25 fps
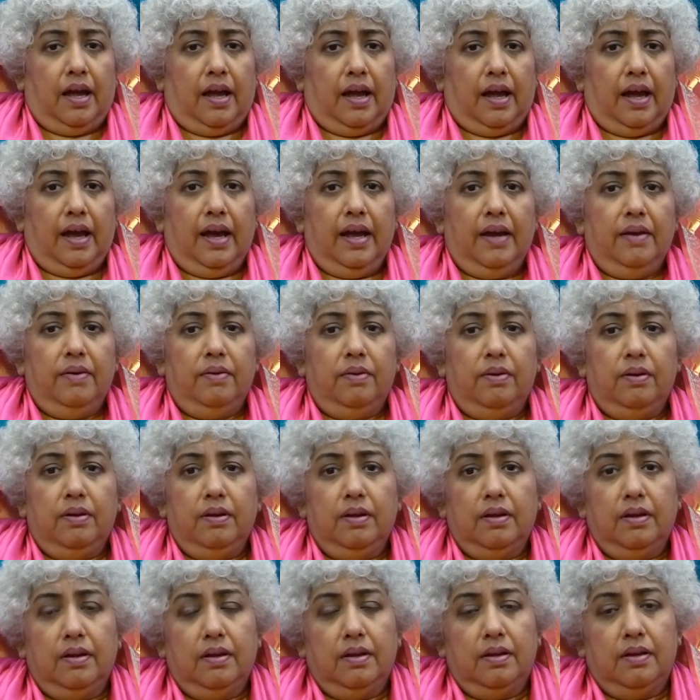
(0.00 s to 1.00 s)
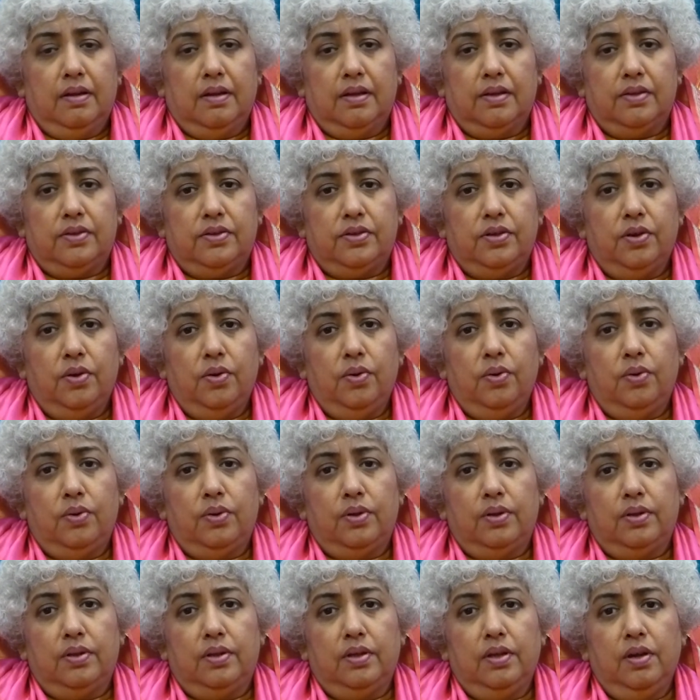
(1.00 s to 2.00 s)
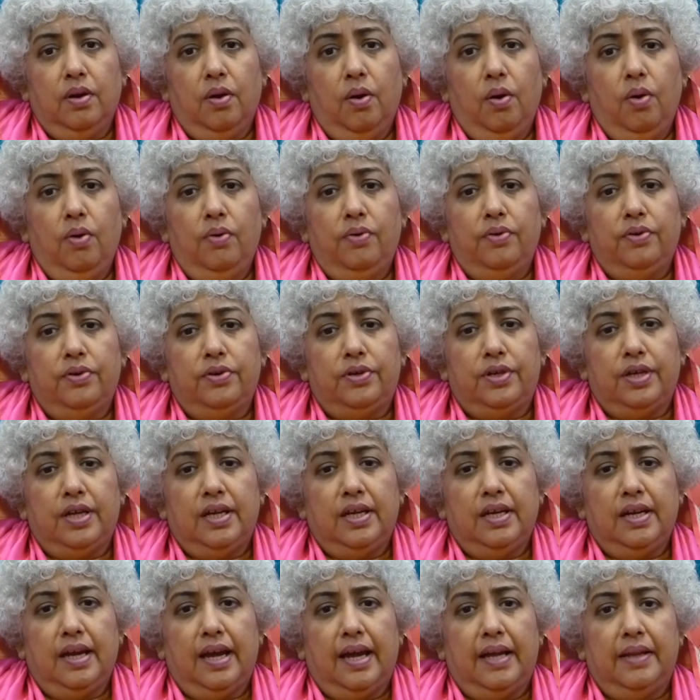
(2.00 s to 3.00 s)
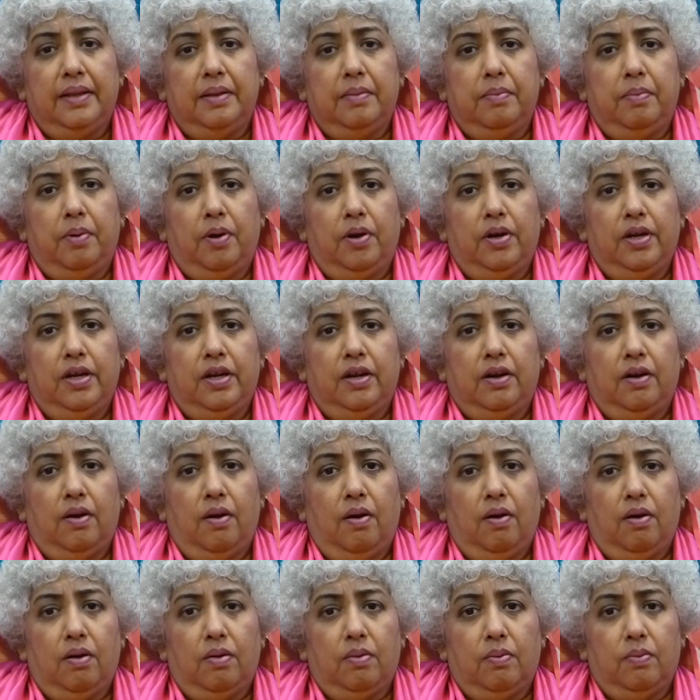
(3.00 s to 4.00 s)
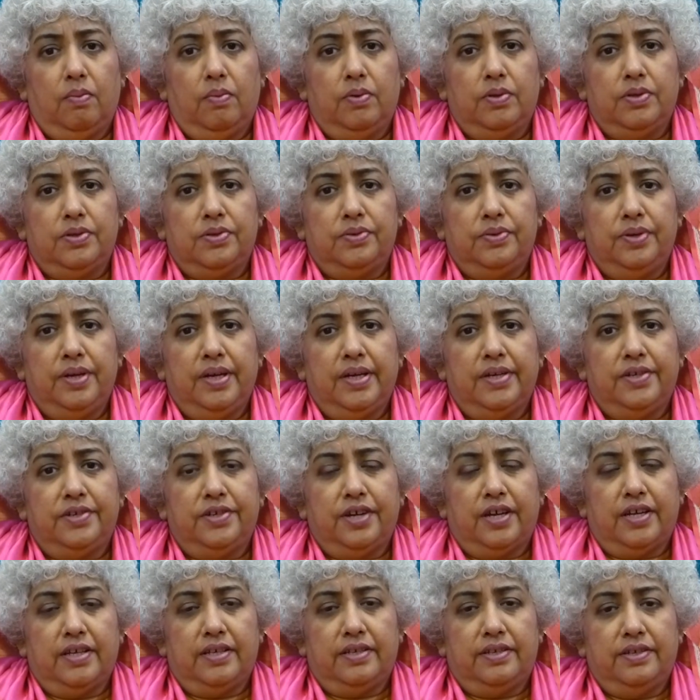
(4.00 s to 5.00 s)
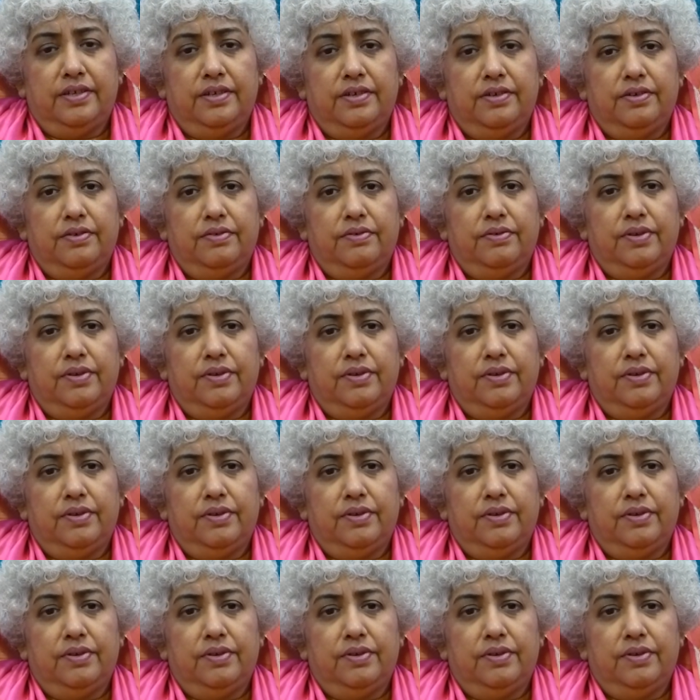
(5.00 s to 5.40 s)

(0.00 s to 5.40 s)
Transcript: And so the whole routine and the body clock was readjusted,